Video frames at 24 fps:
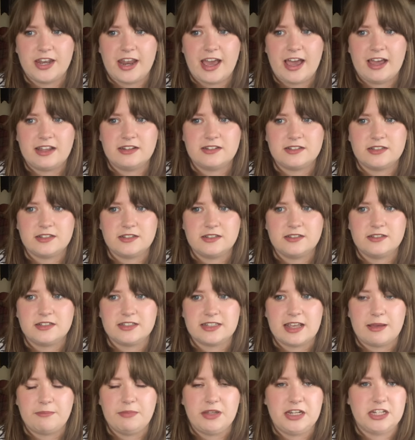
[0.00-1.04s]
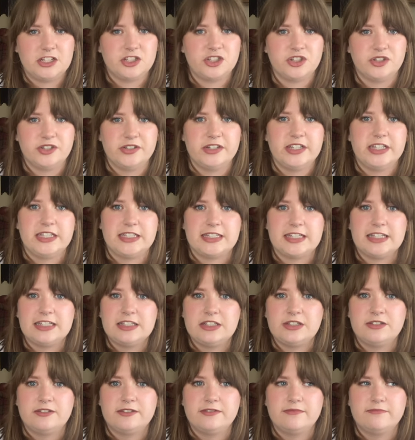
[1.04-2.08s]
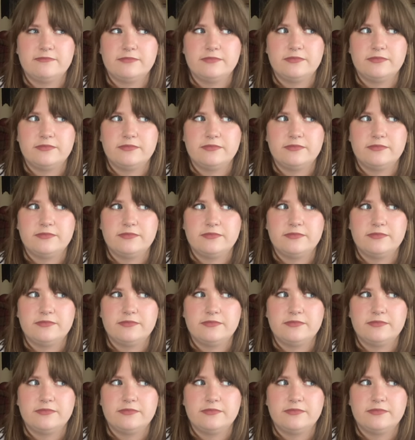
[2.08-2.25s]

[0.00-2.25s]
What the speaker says: handle, does that mean it shouldn't exist